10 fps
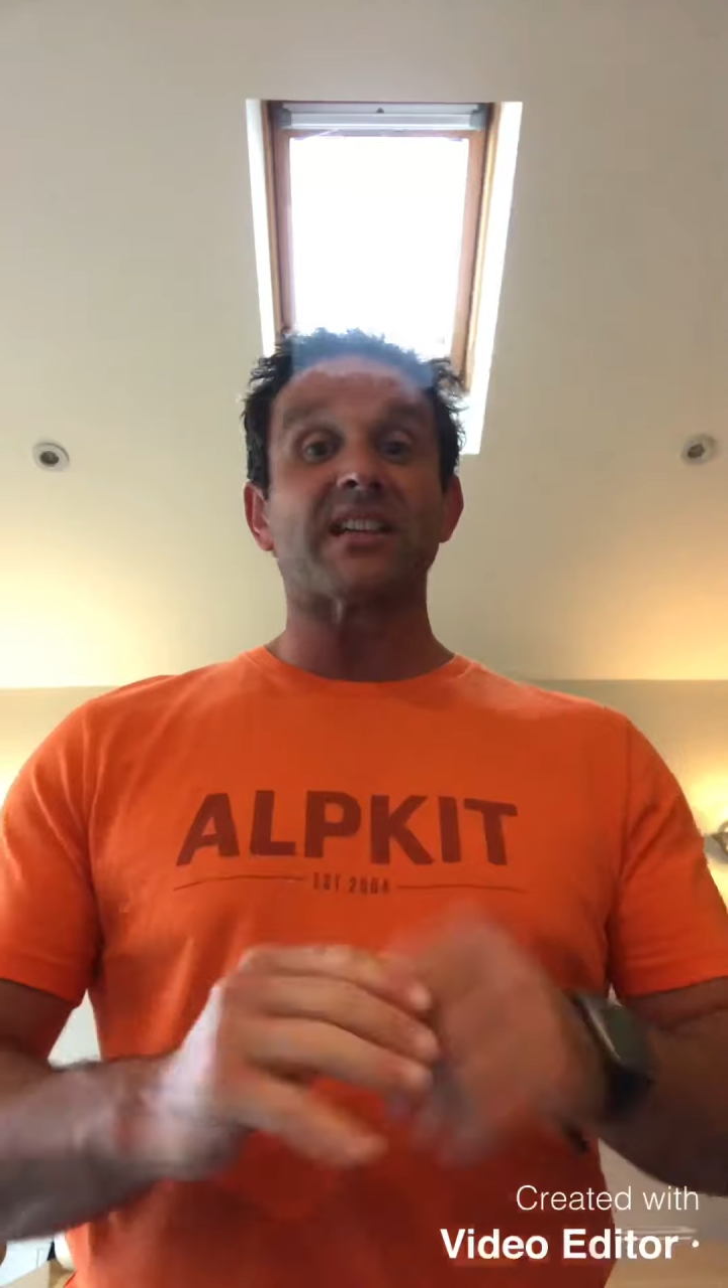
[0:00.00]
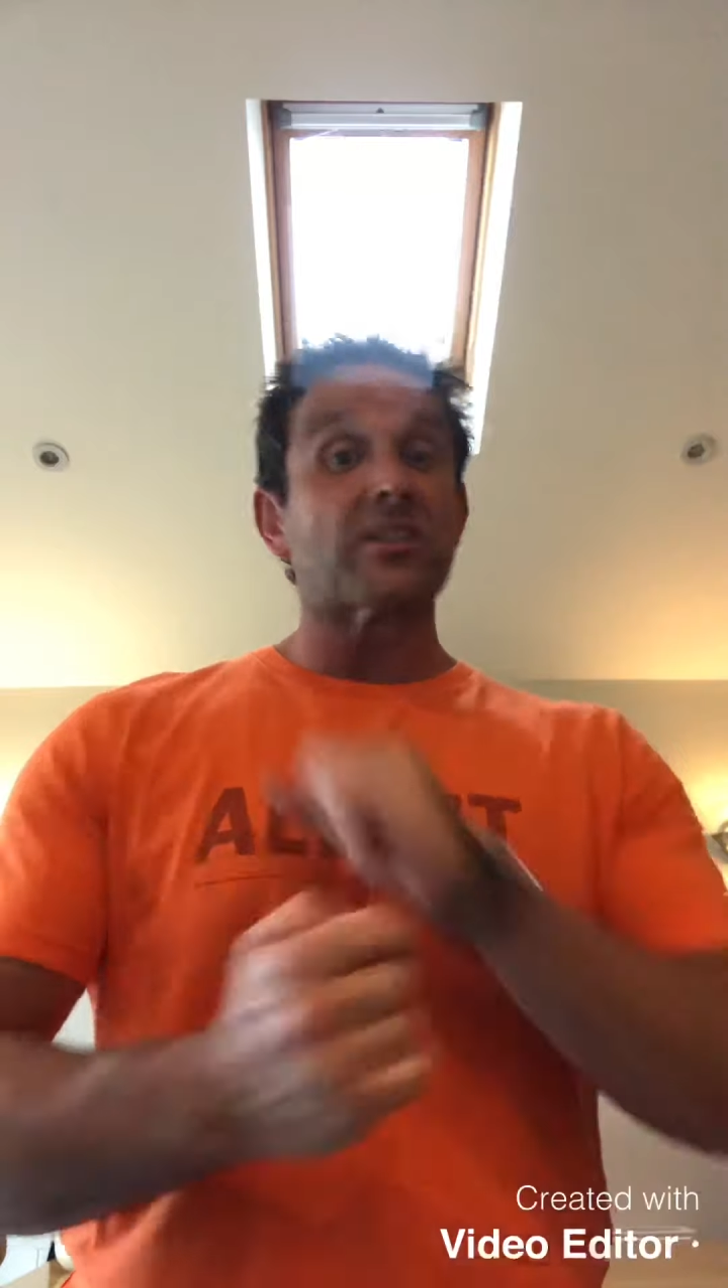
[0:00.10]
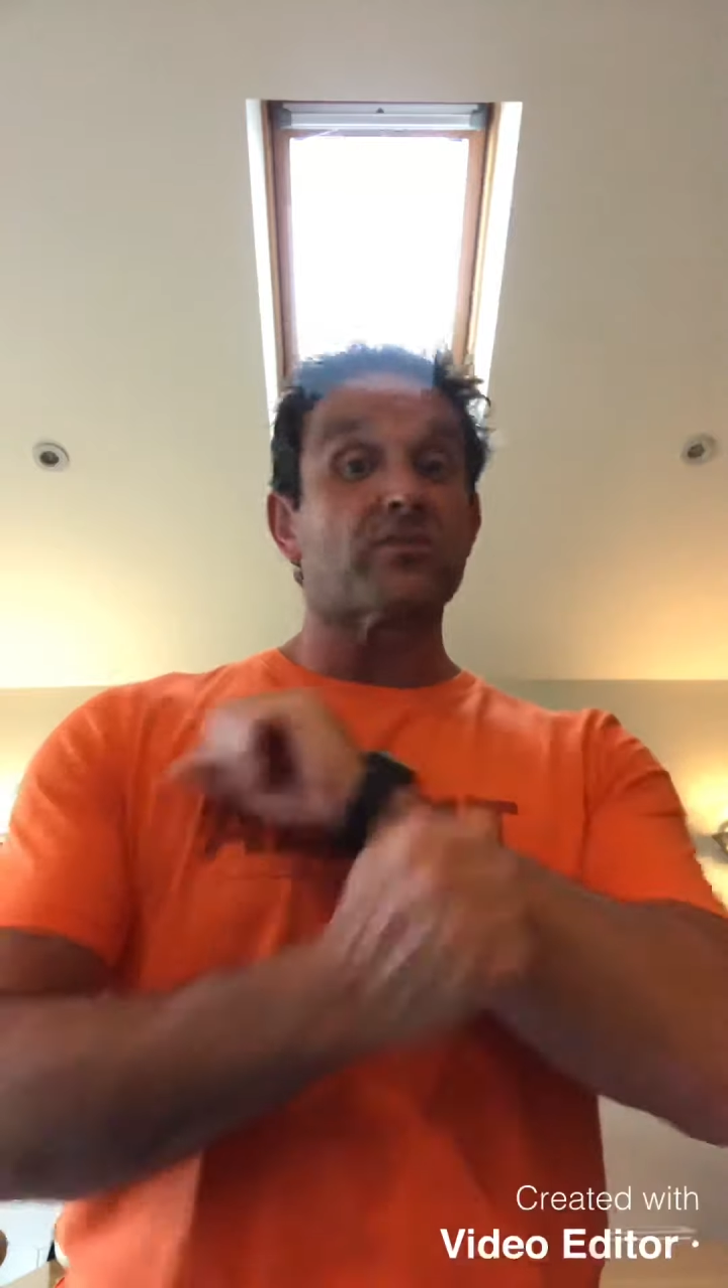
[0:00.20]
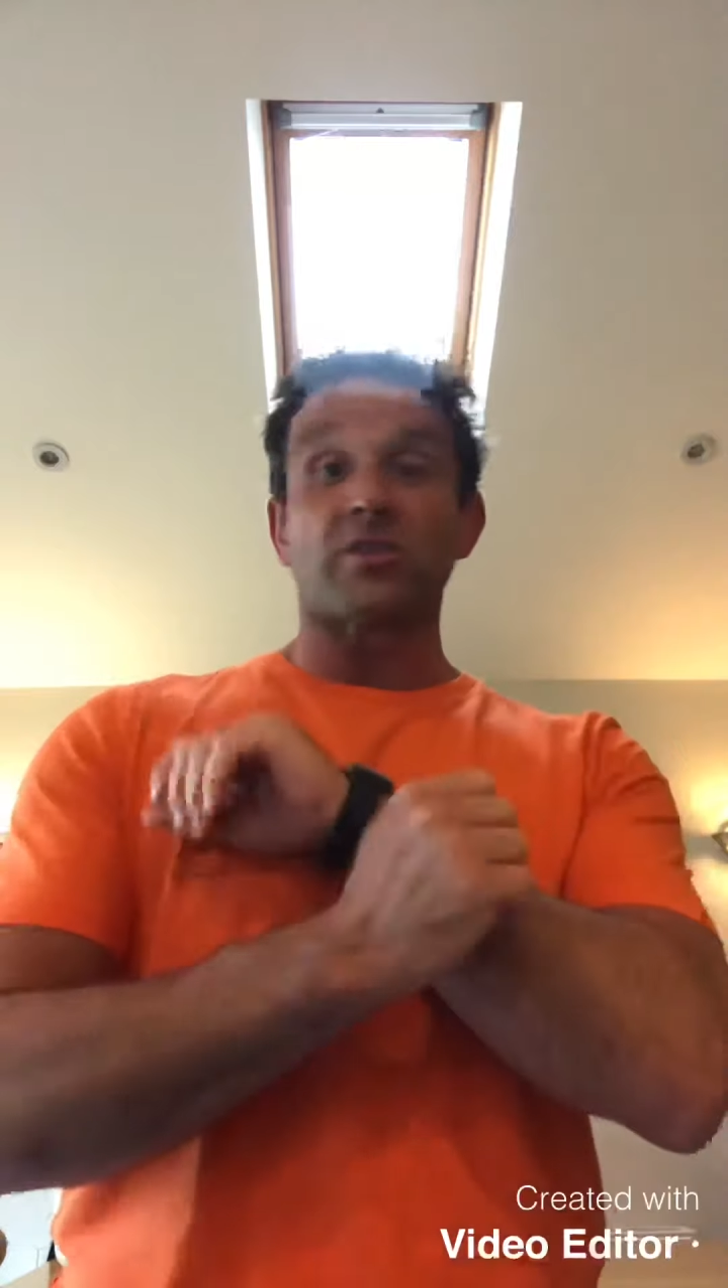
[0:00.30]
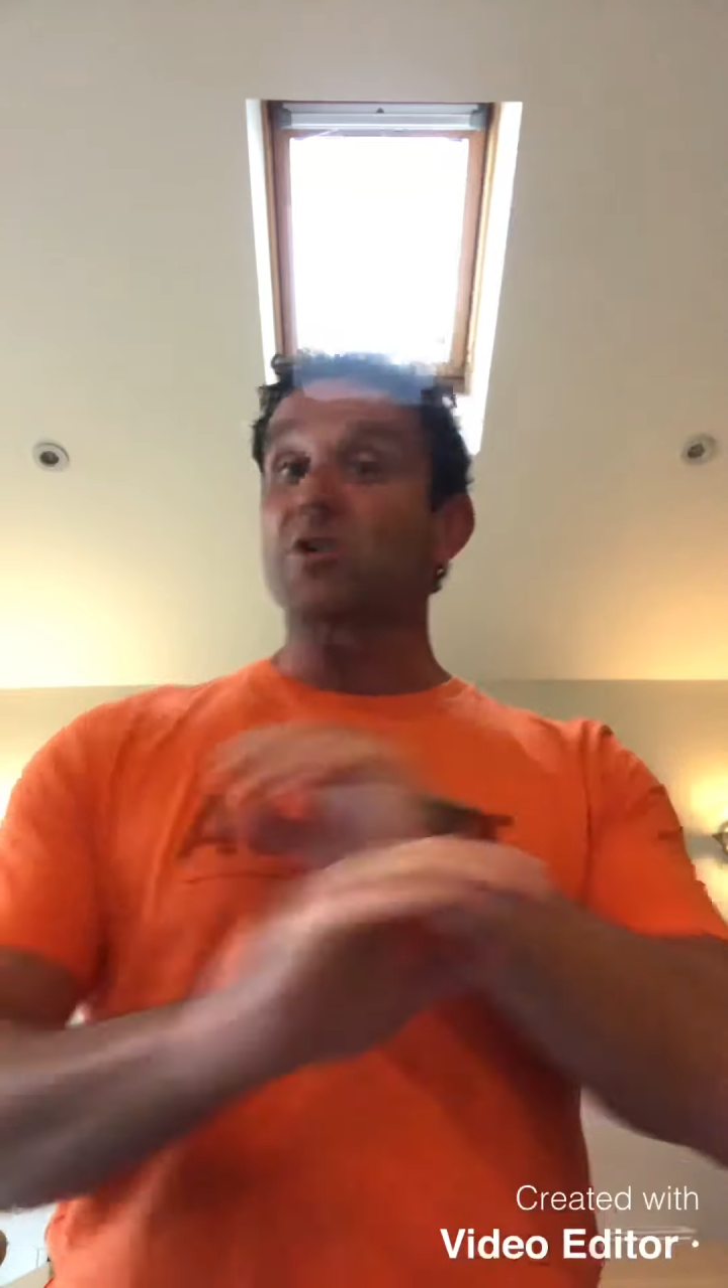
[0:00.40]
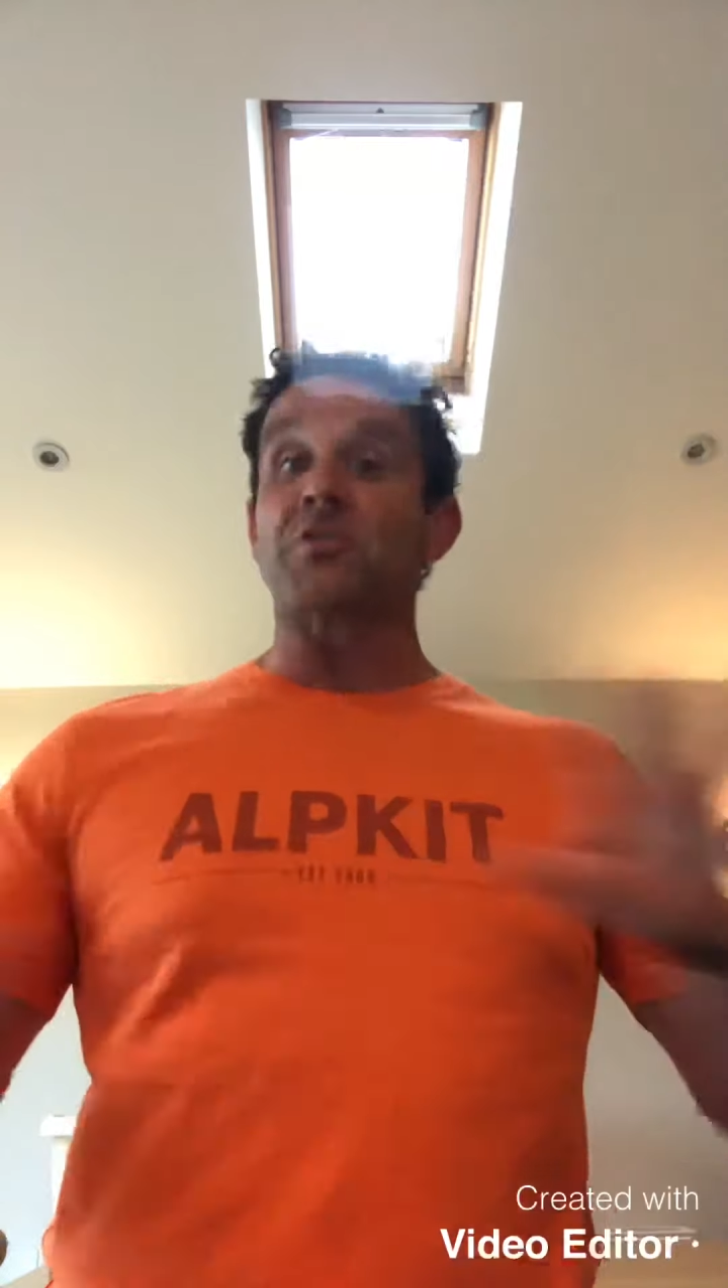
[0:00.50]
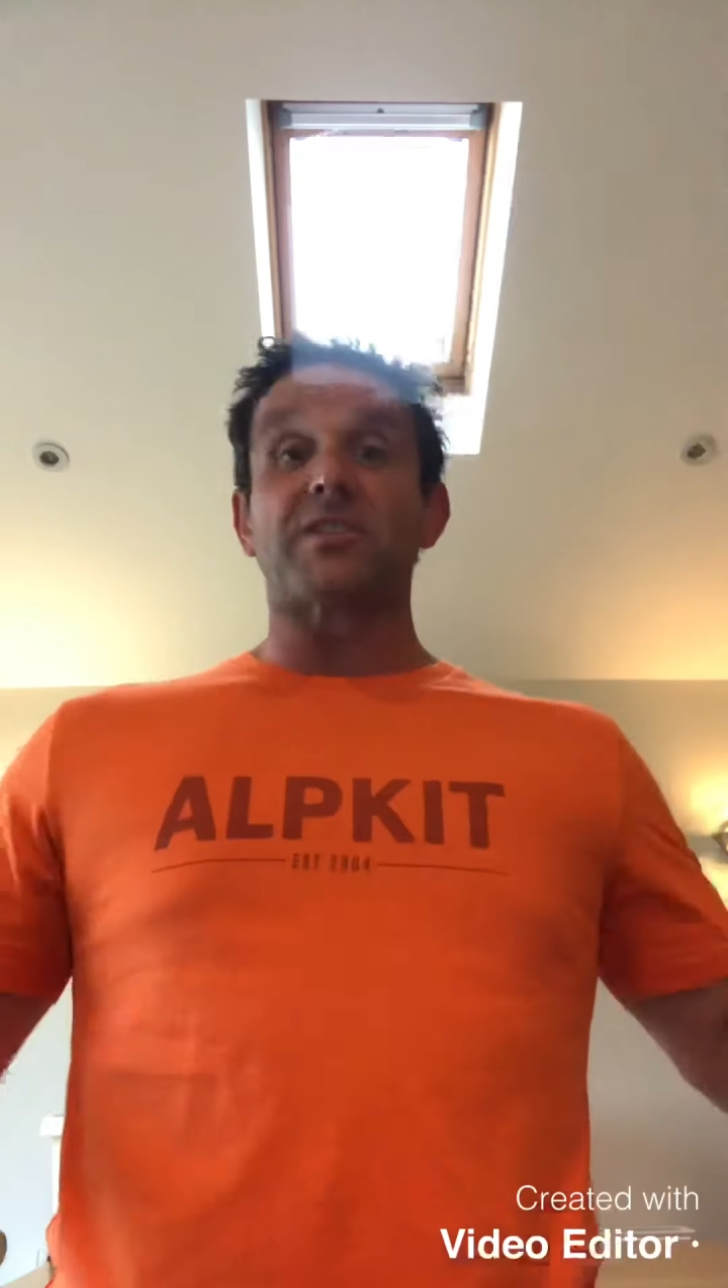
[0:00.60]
It doesn't cost